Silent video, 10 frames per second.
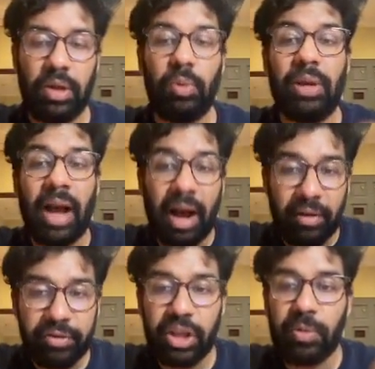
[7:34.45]
We
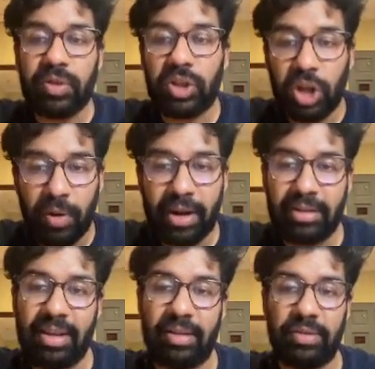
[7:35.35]
have to use the correct
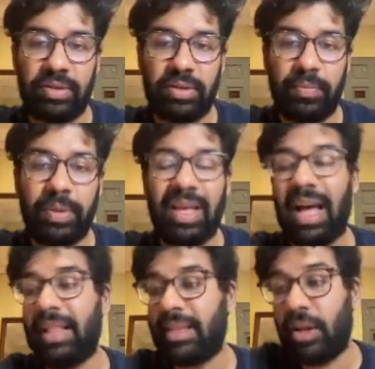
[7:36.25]
tense.
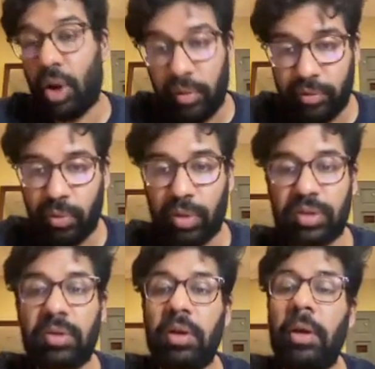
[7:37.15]
And then, of
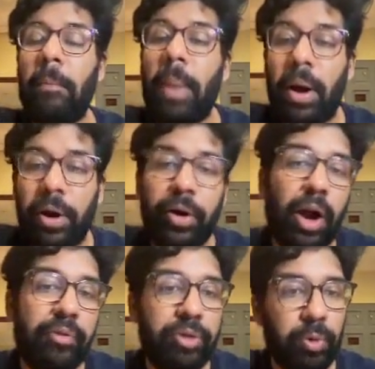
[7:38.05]
course,
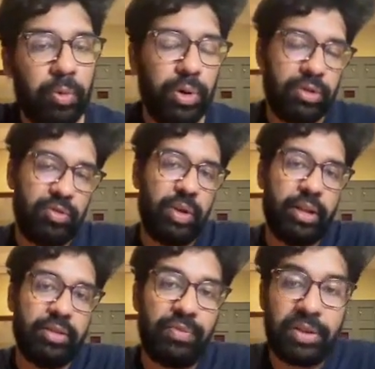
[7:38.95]
paragraph your work,
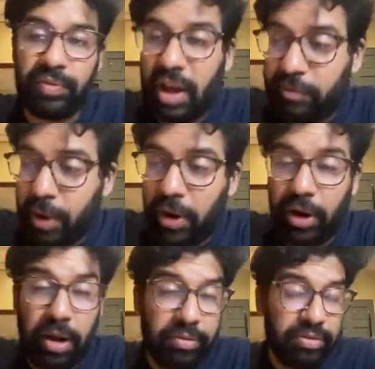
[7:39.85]
students. If it's 5
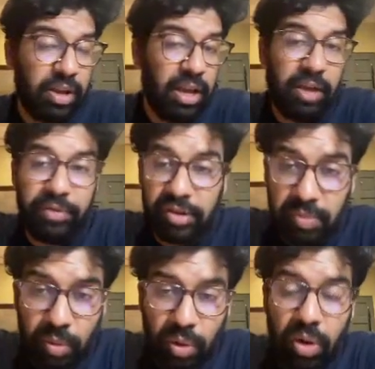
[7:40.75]
paragraphs, if it's
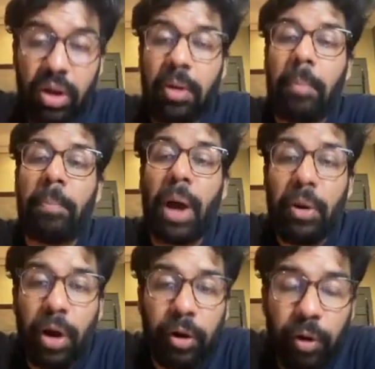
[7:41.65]
more,
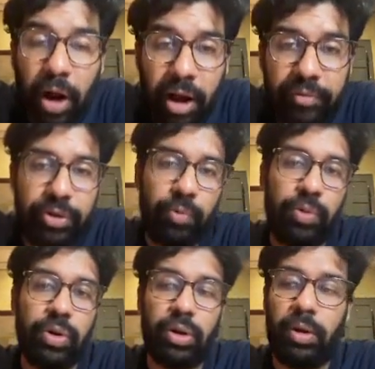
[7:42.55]
paragraph the
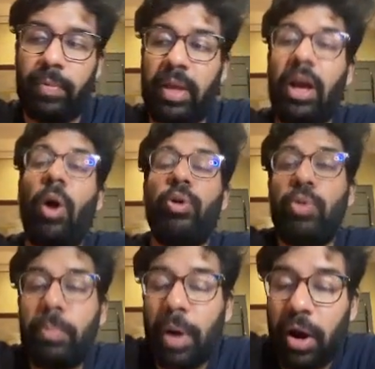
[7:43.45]
work. How do
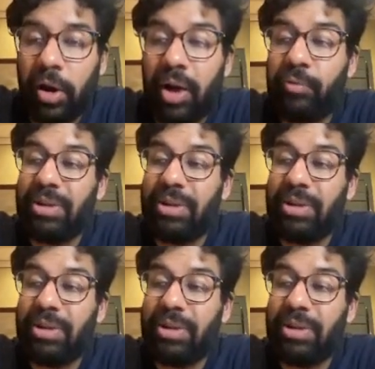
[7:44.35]
we paragraph?